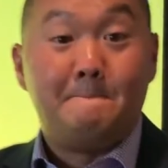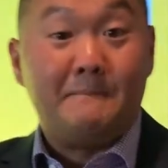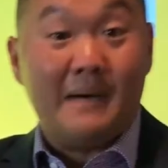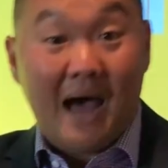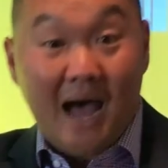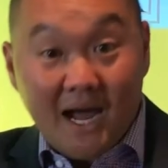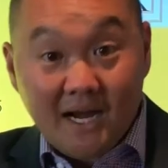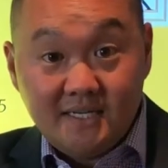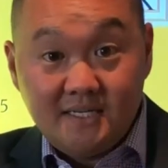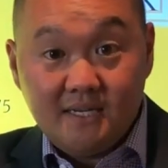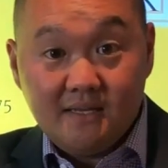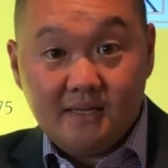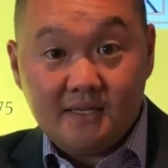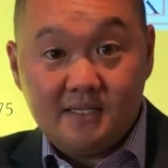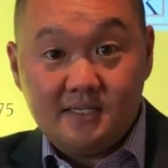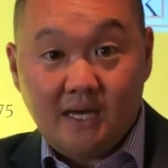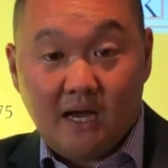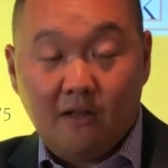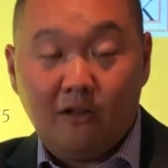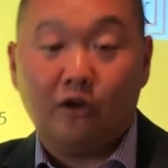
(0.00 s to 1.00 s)
back to the
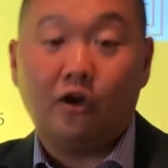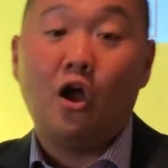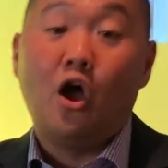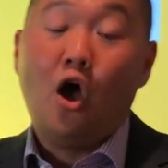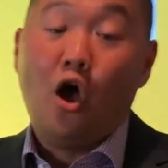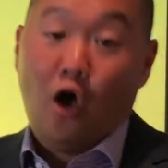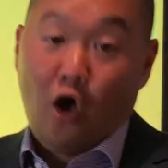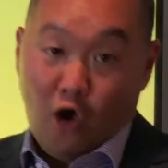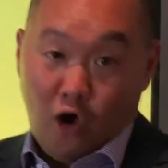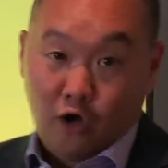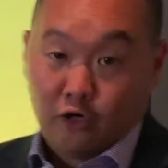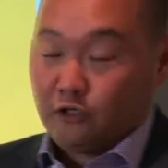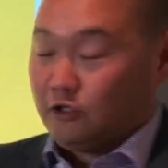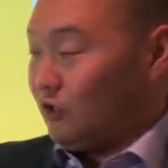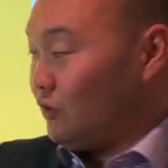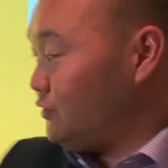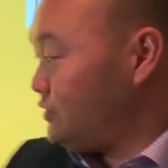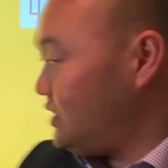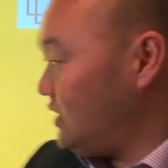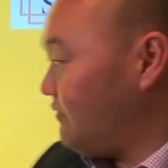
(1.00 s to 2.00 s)
seller on
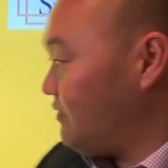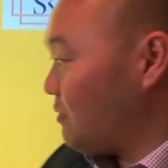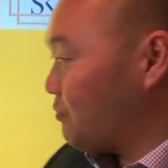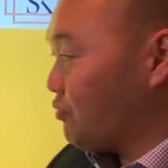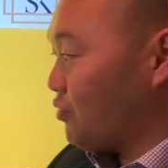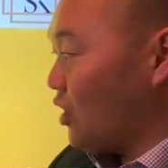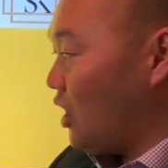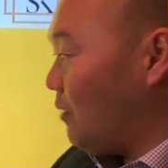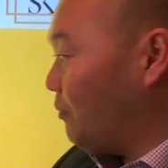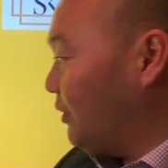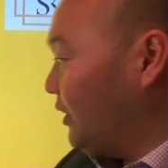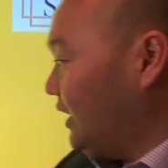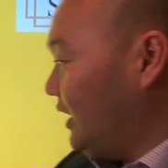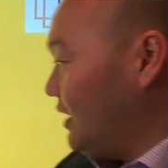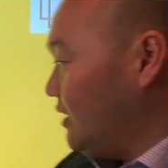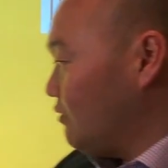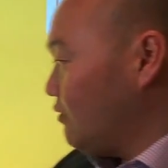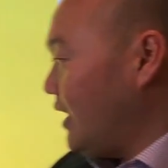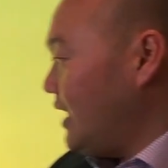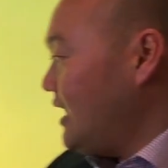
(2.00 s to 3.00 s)
closing of the
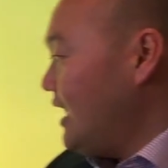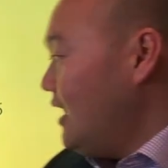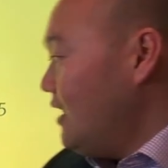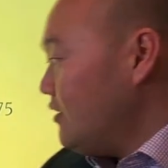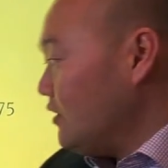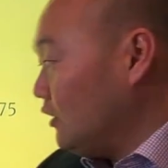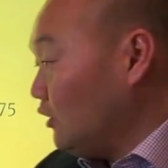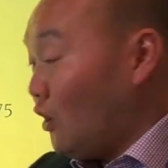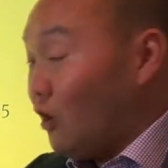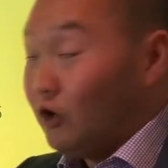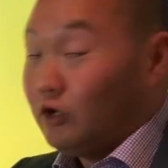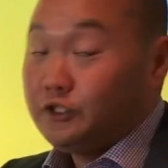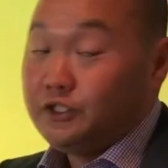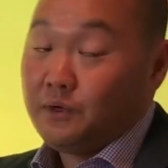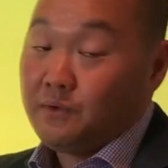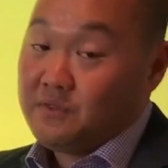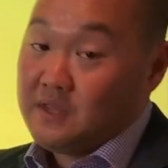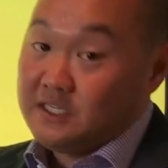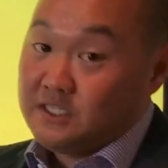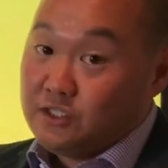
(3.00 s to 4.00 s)
property, right? They'll
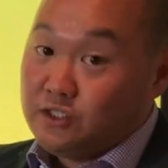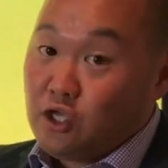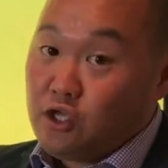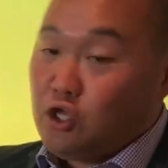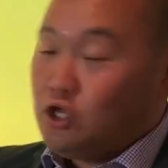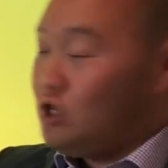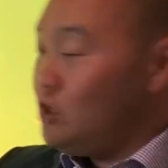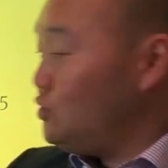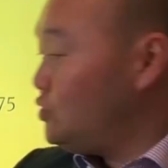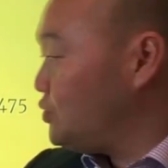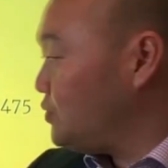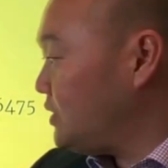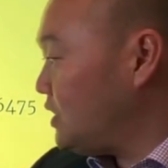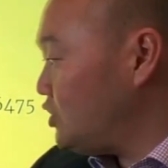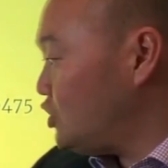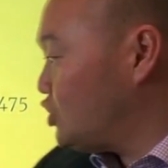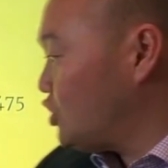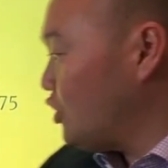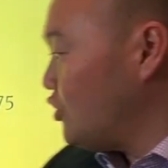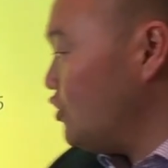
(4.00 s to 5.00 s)
also, and this is a huge one,
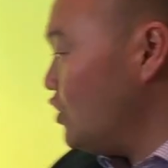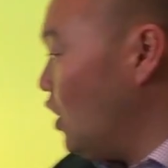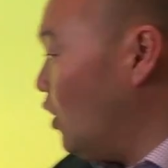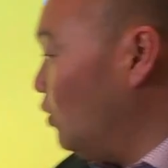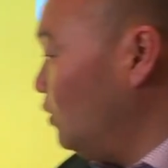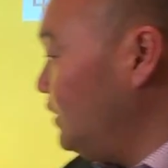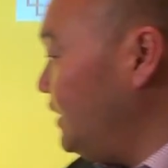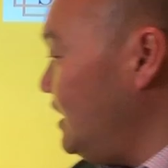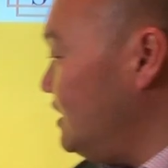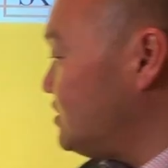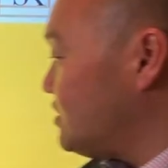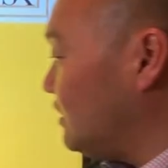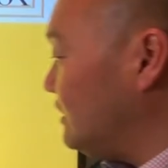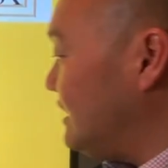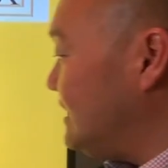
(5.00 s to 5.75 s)
ensure no liens are